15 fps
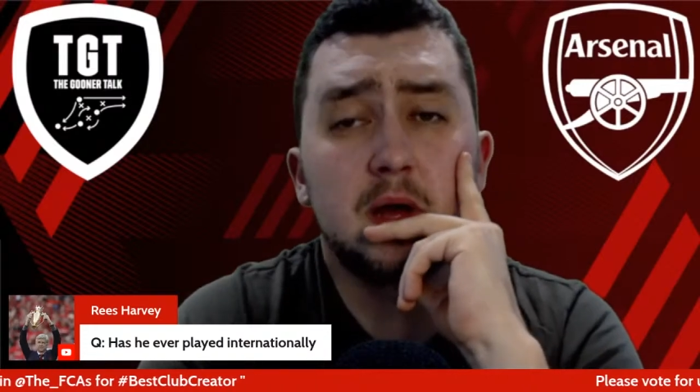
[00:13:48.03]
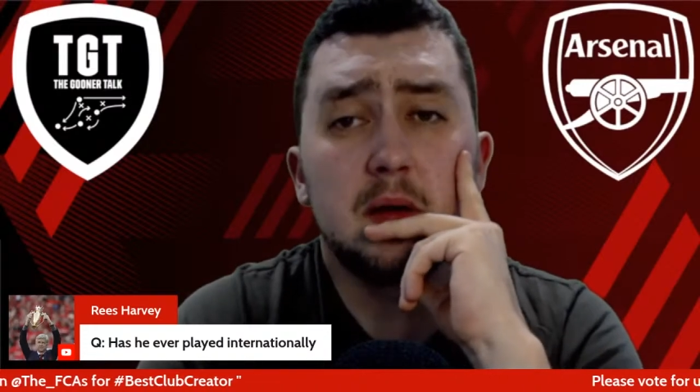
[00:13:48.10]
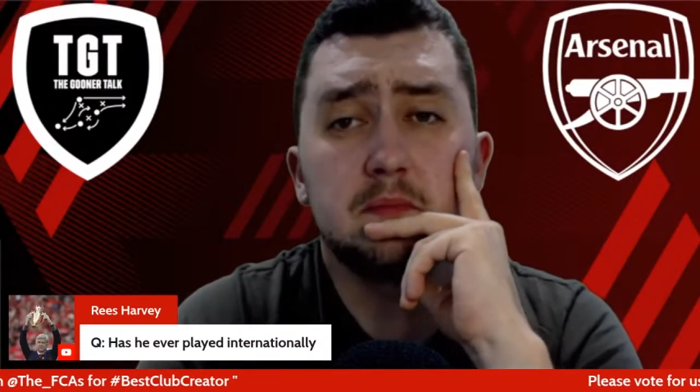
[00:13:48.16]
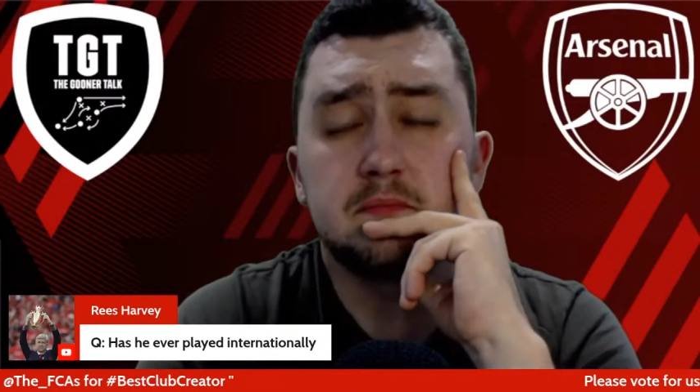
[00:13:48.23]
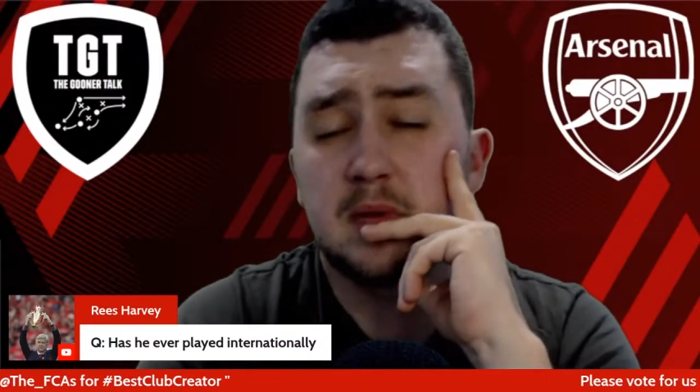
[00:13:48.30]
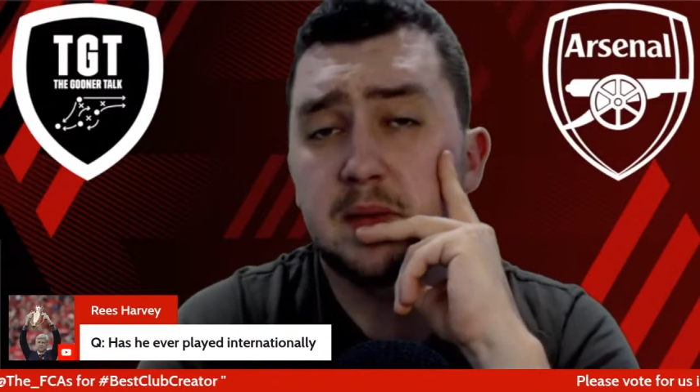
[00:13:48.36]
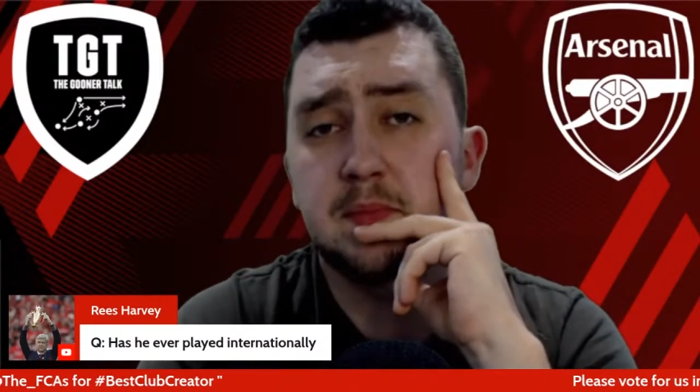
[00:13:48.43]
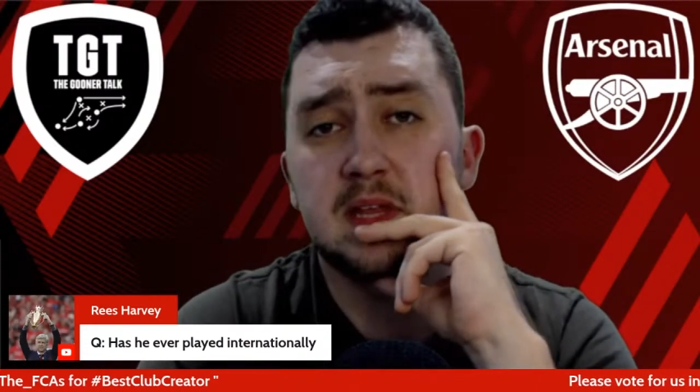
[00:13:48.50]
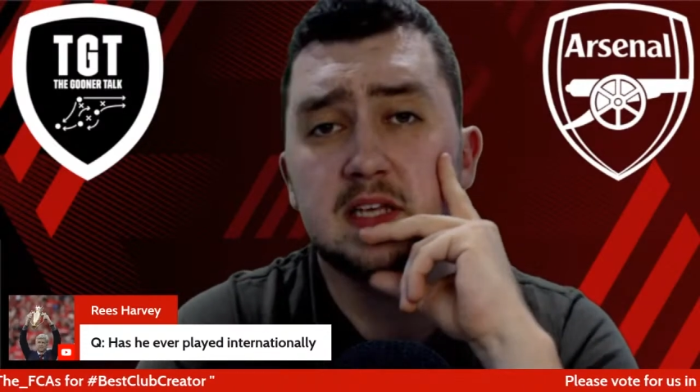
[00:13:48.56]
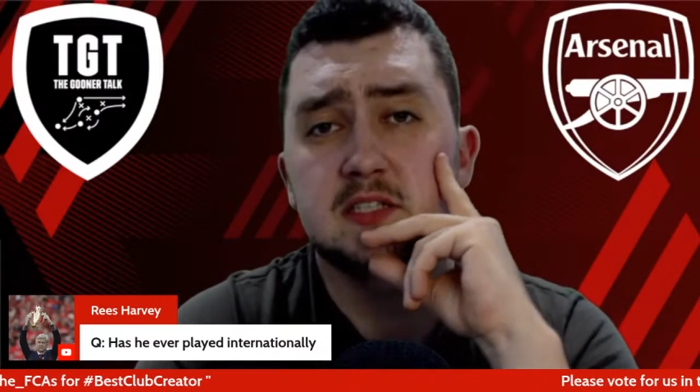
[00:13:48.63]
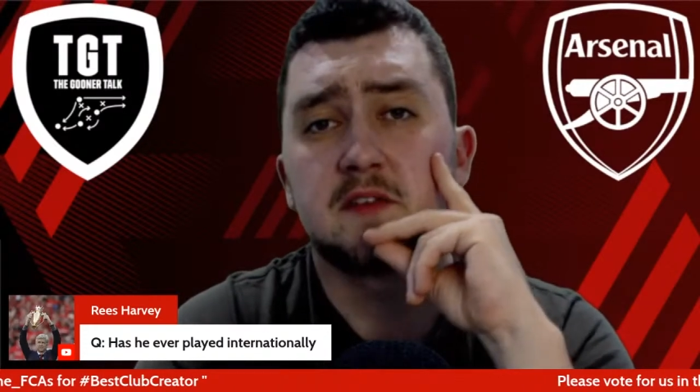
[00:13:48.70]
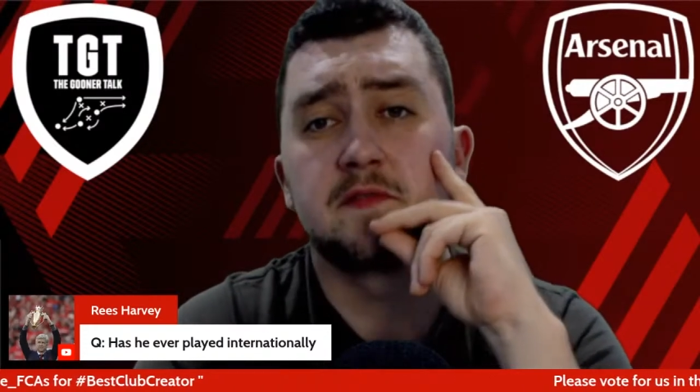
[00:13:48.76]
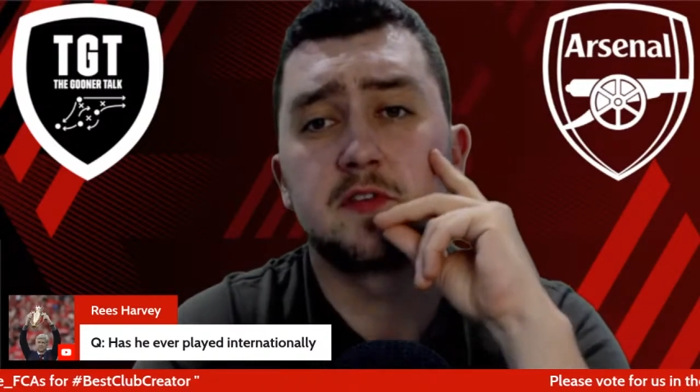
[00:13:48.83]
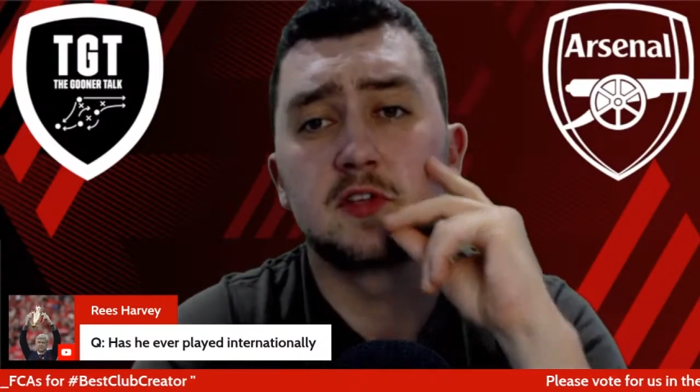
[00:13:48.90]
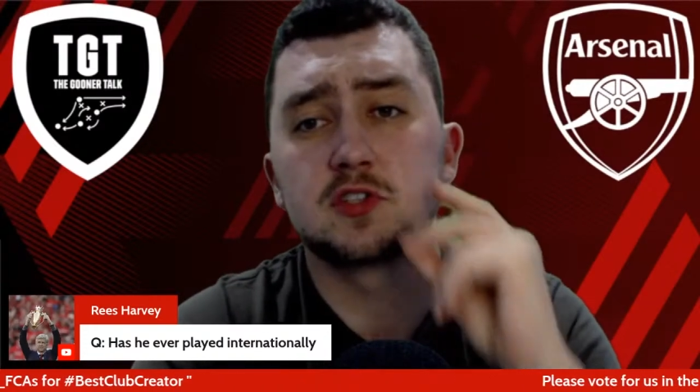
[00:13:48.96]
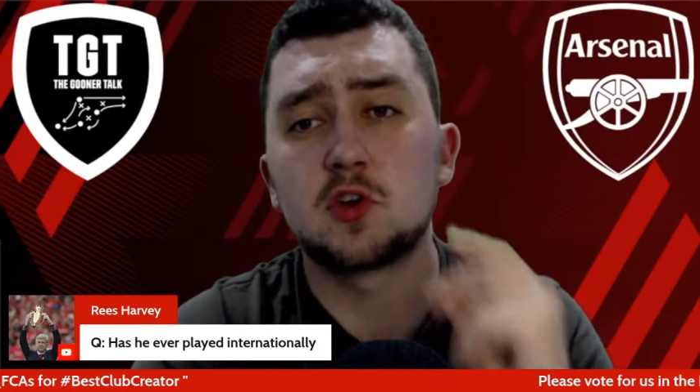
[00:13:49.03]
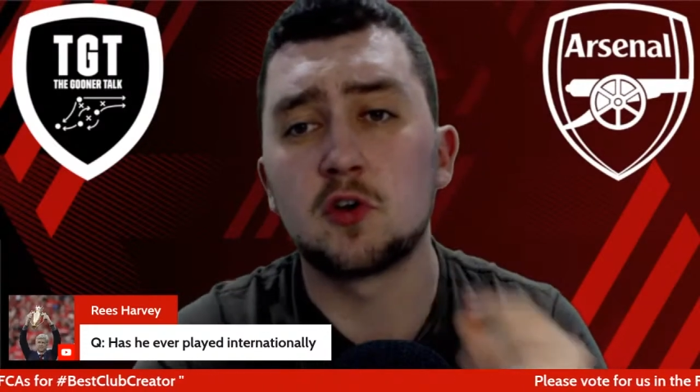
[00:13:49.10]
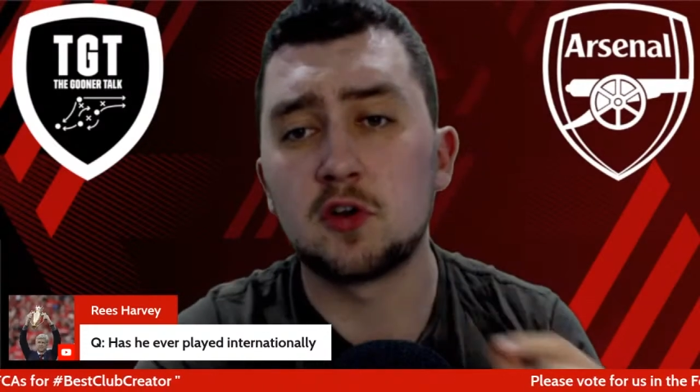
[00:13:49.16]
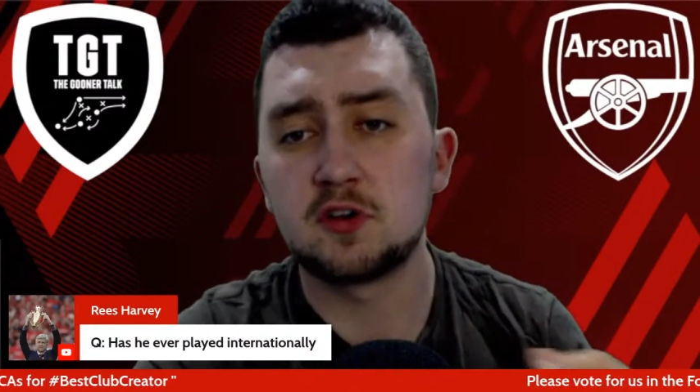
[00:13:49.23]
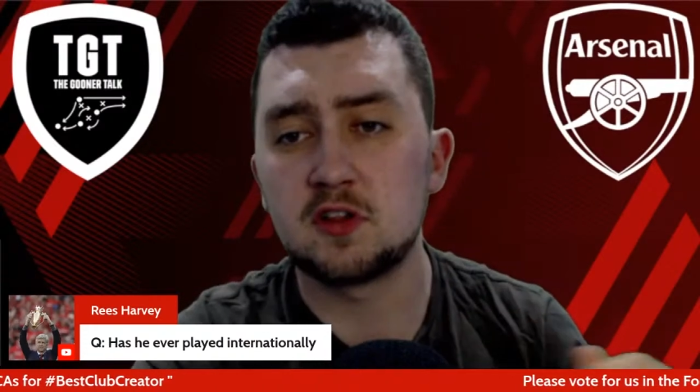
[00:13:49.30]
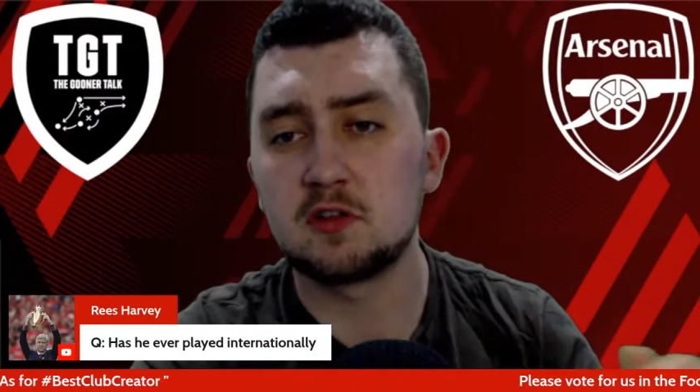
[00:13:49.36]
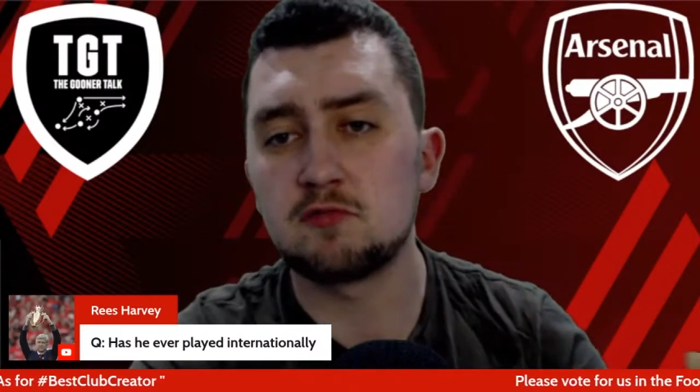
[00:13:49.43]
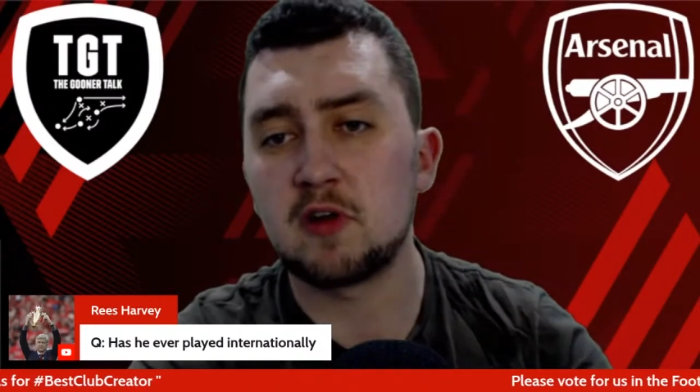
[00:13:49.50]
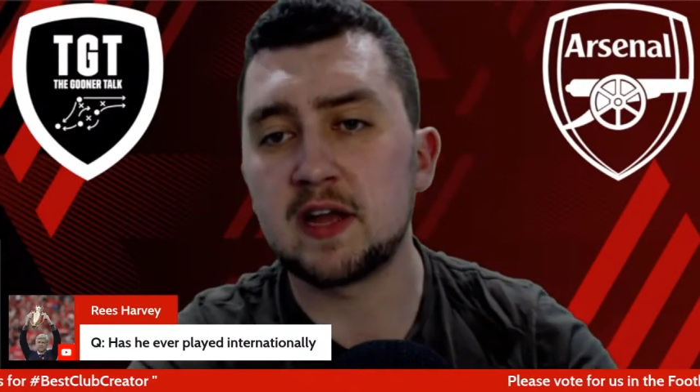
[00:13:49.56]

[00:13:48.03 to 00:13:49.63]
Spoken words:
but maybe that's something that's gone under the